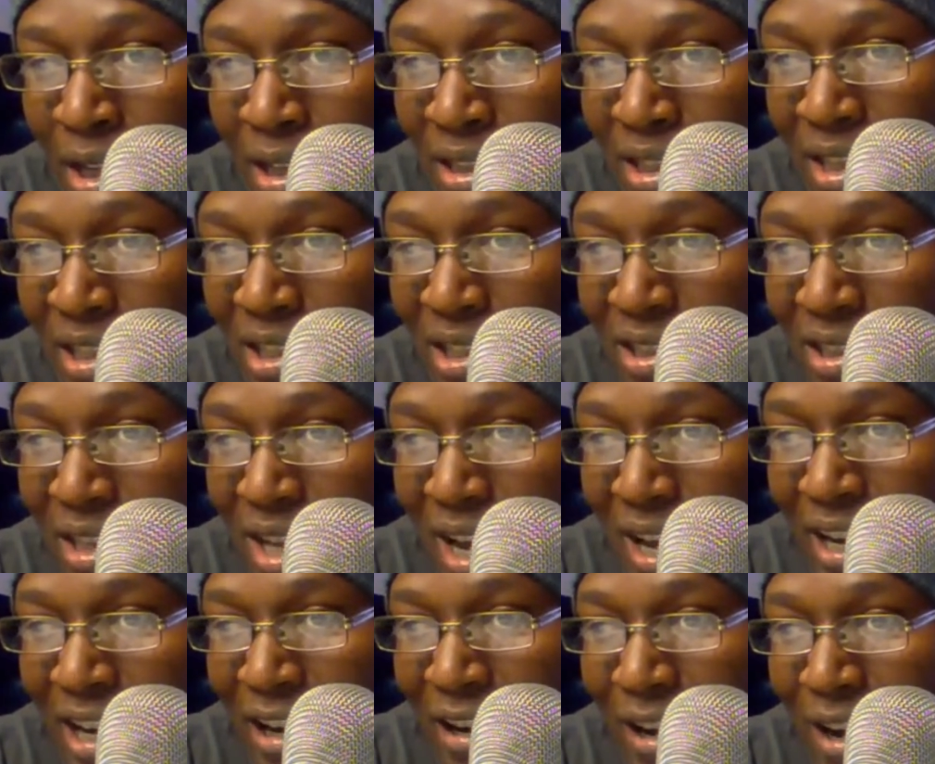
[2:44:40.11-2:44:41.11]
So I just
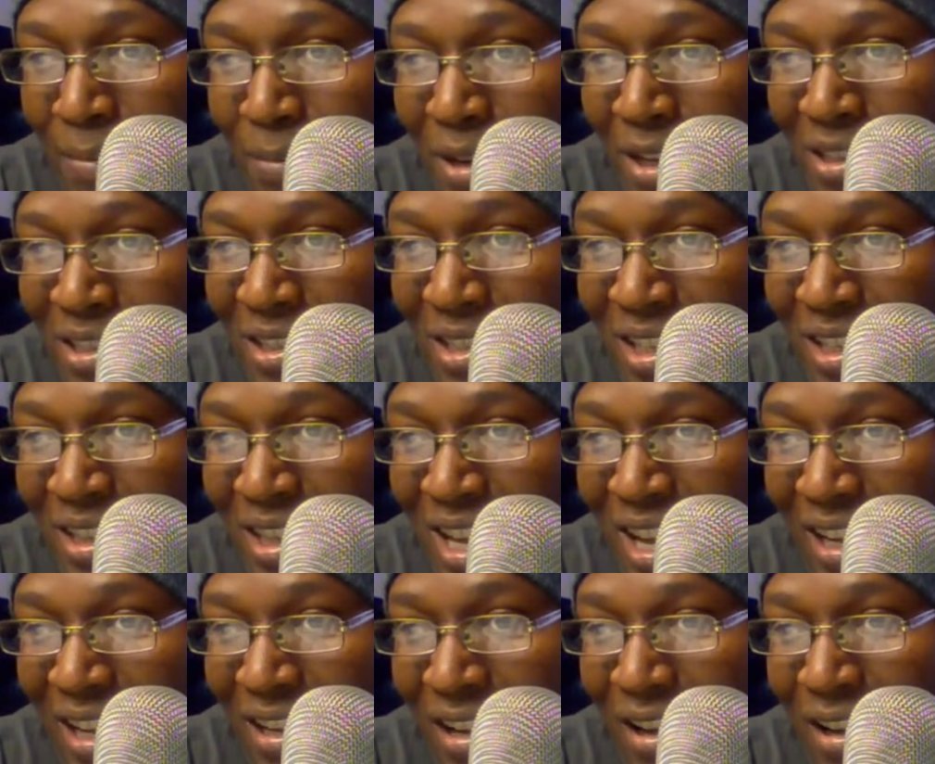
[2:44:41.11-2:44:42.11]
got here. How much did
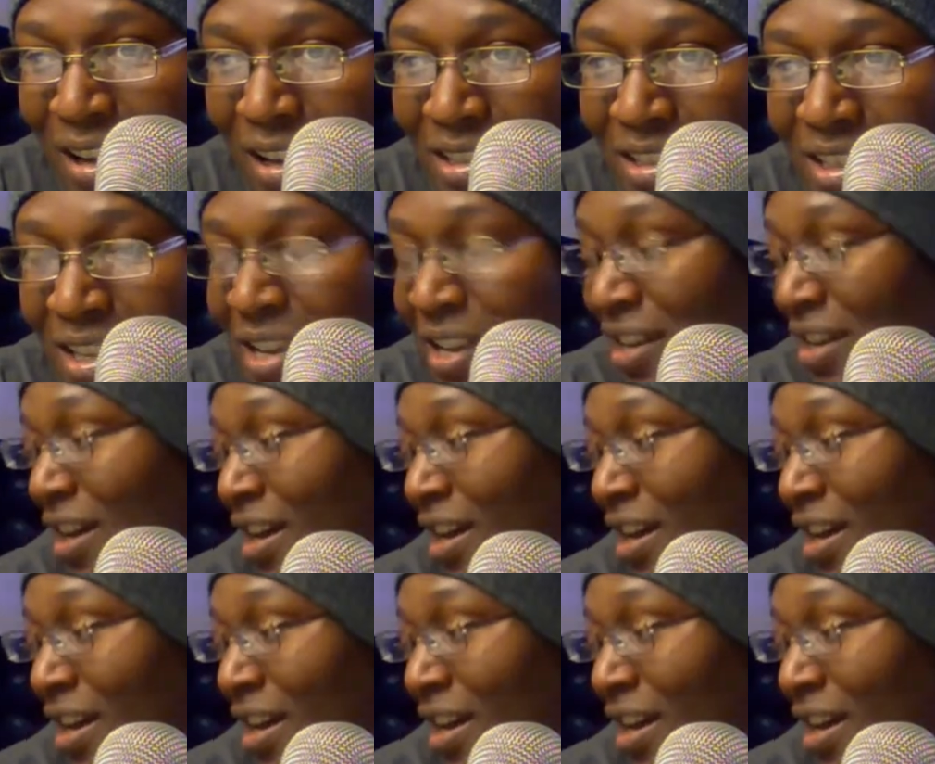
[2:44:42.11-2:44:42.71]
that cost?